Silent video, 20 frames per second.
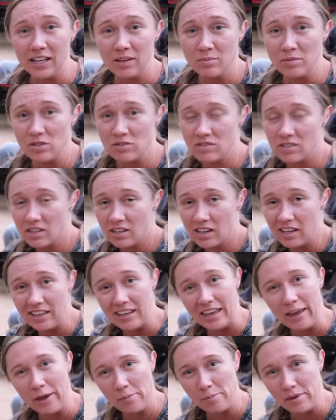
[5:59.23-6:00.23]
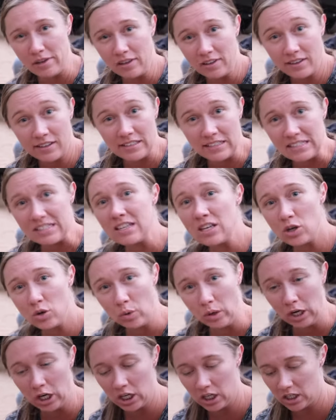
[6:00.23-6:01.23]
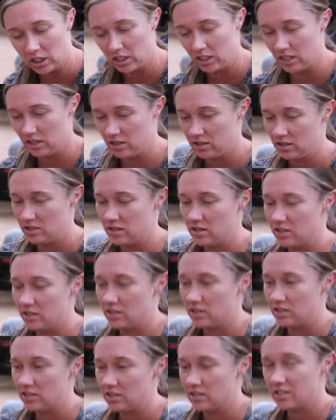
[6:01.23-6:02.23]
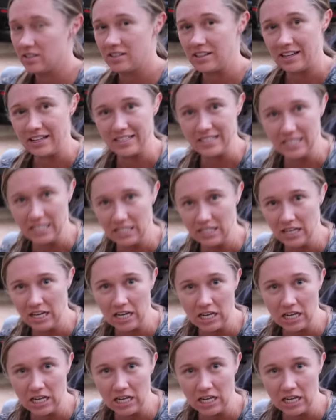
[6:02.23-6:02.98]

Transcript: am using a camping skewer, nice and